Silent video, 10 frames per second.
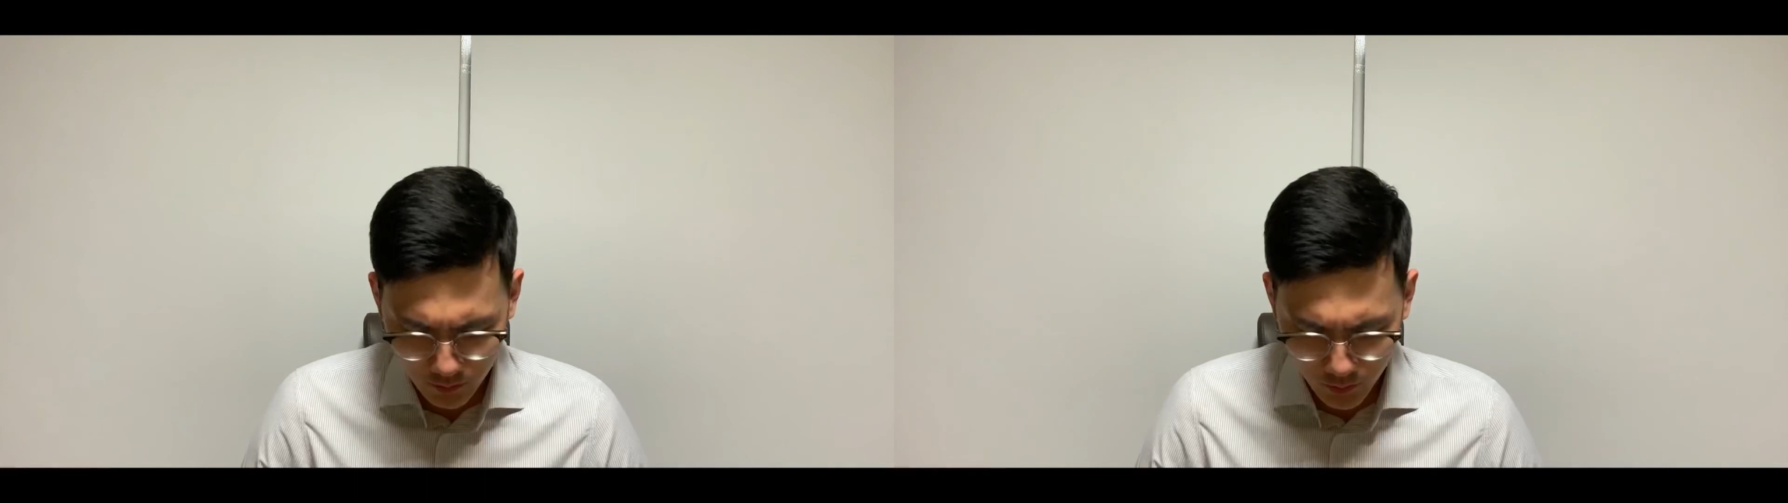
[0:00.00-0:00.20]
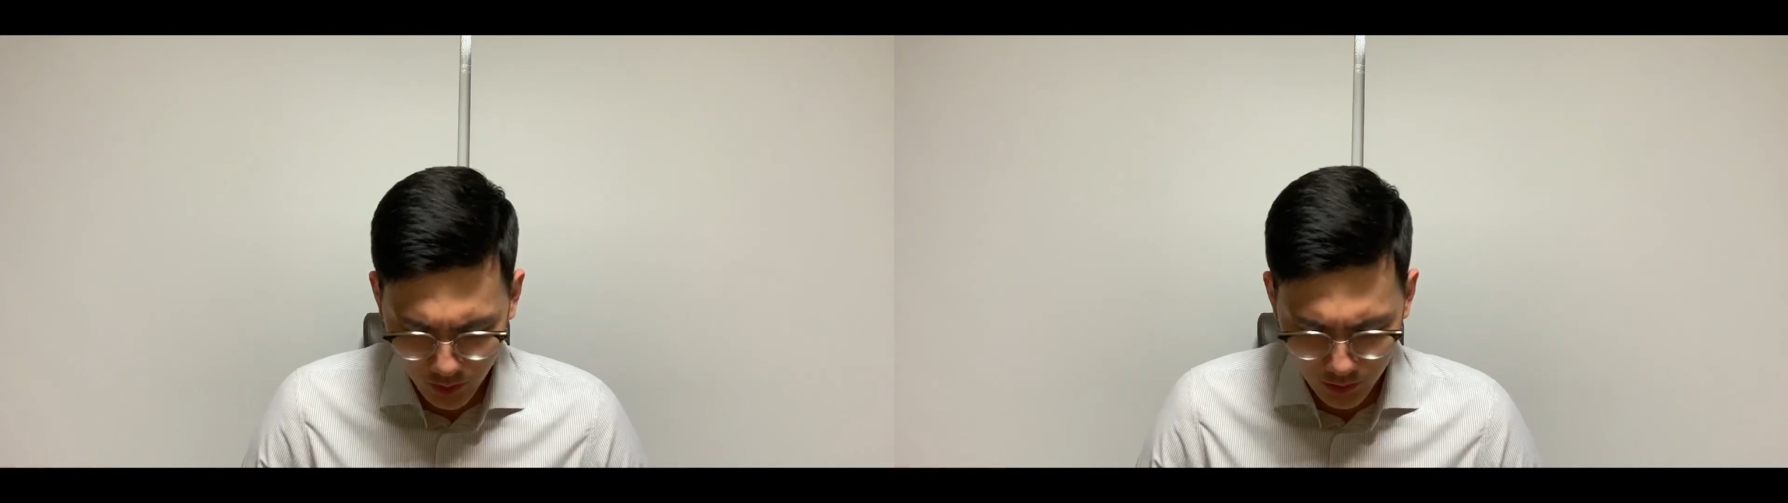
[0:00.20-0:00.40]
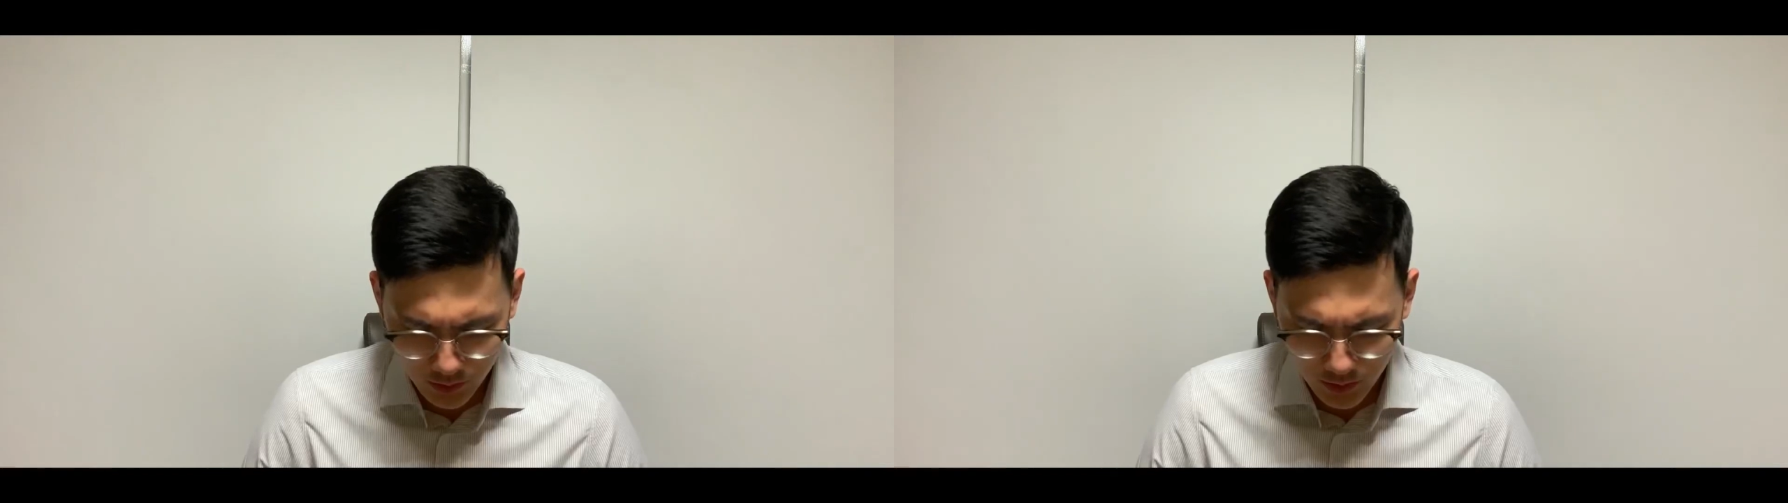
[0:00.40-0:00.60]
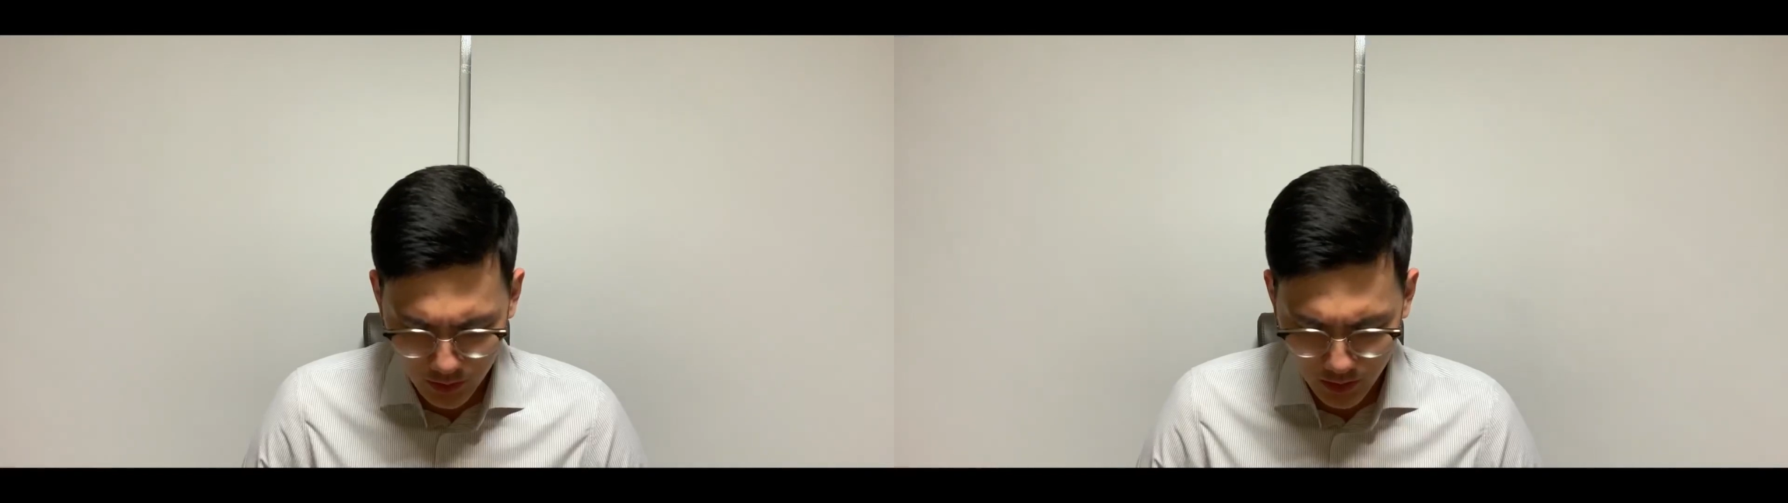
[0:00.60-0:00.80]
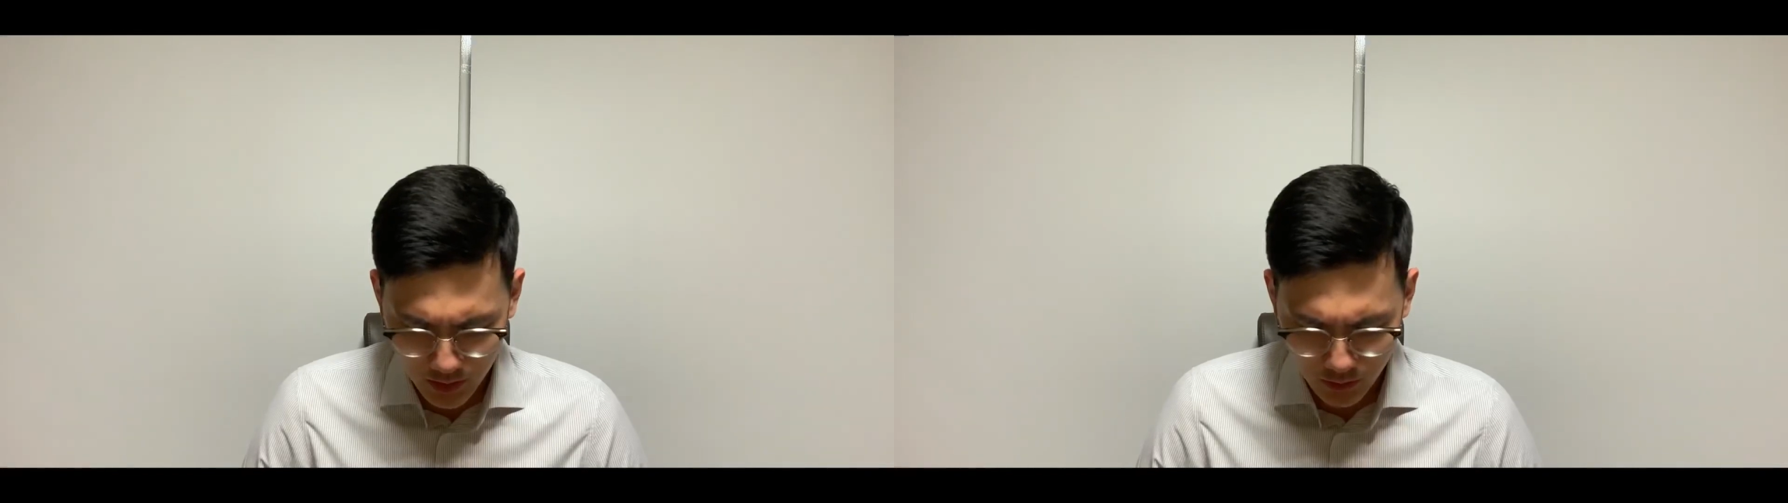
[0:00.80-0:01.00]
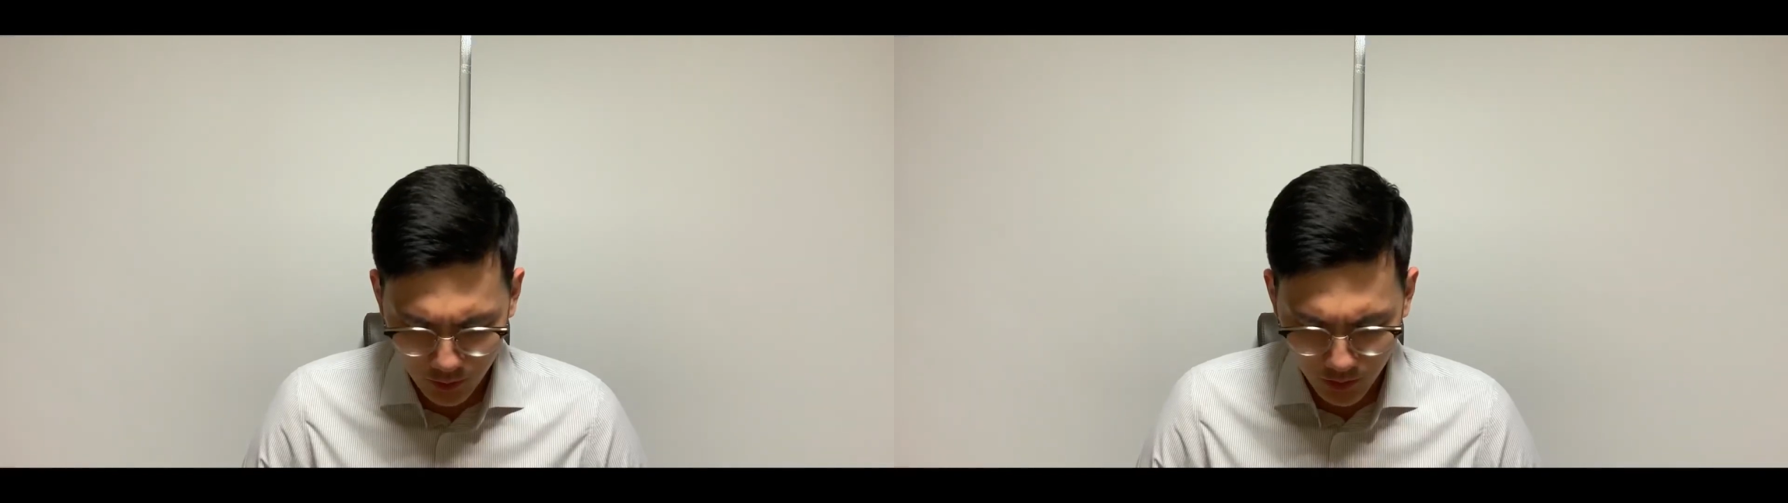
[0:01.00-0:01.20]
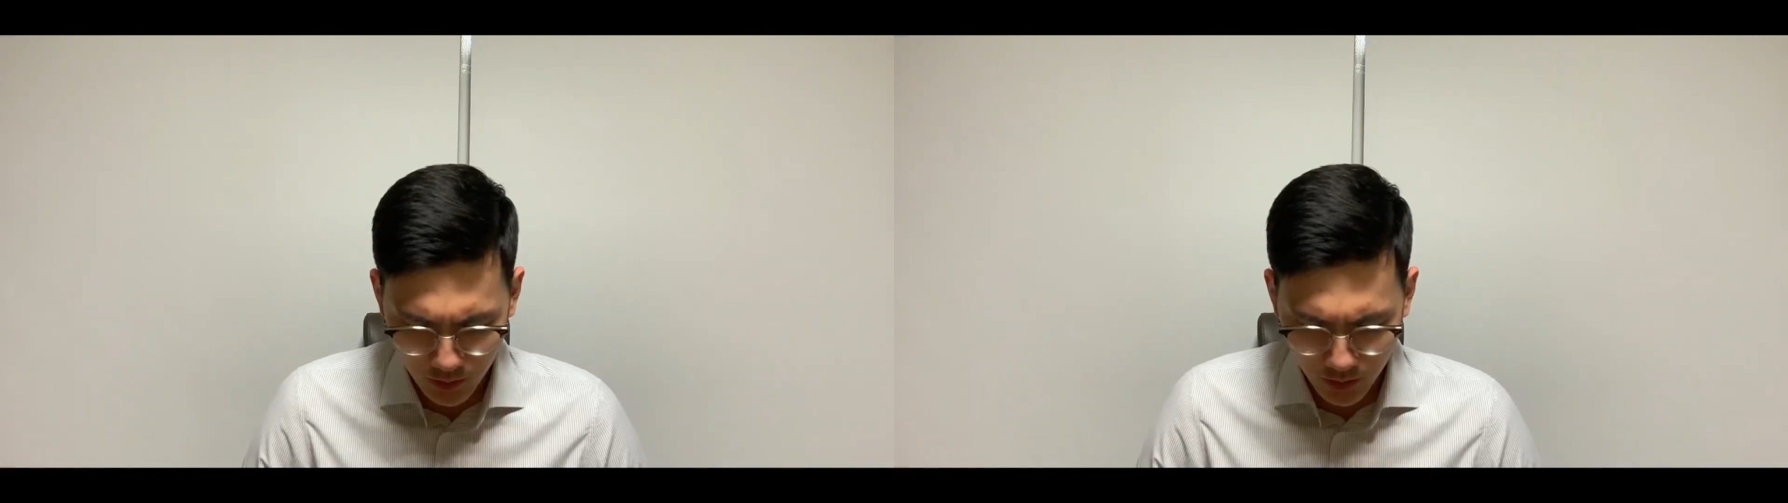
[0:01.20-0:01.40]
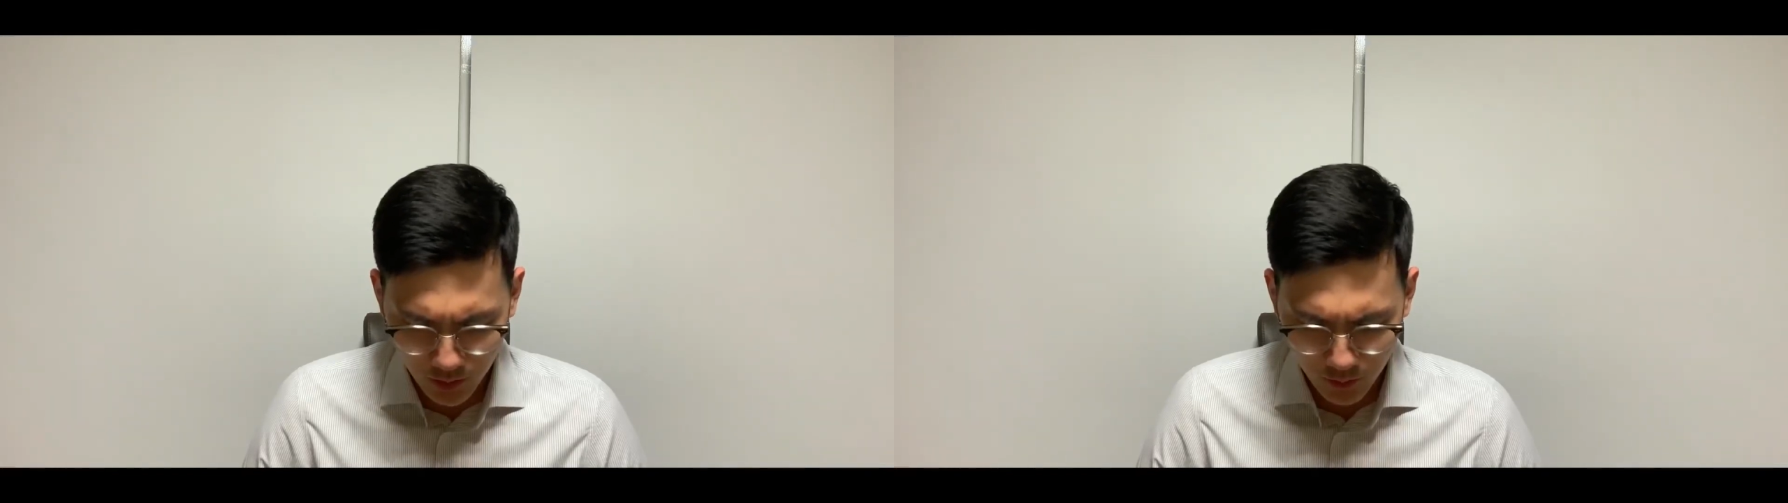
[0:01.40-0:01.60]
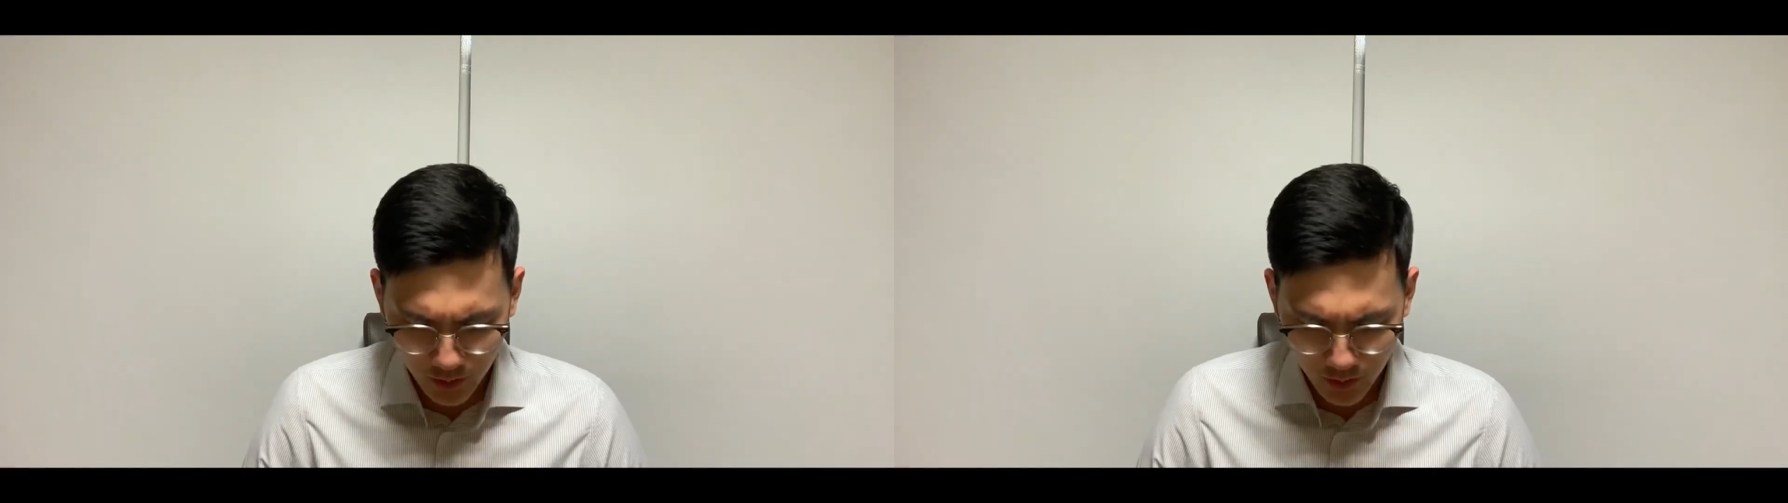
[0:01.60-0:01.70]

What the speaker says: with our success, with our own